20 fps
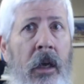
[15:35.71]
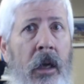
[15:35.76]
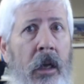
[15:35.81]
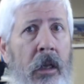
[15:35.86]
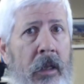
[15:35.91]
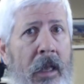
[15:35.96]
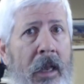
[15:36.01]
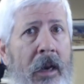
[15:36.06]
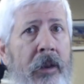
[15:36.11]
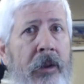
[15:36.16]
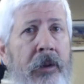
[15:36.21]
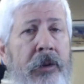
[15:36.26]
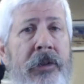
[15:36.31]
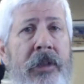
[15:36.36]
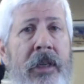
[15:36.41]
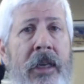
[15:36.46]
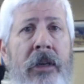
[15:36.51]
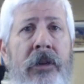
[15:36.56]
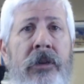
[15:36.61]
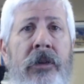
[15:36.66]
A lot of those
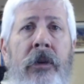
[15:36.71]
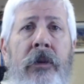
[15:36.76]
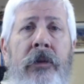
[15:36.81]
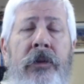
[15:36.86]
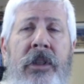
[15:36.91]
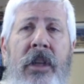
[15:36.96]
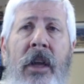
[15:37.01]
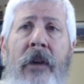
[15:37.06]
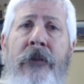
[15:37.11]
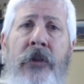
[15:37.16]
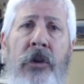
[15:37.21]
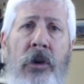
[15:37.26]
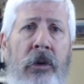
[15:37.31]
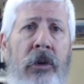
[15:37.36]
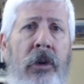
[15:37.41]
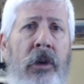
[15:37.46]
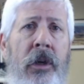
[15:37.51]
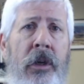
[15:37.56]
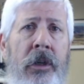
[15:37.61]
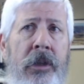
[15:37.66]
things are stuff you're
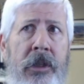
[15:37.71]
going to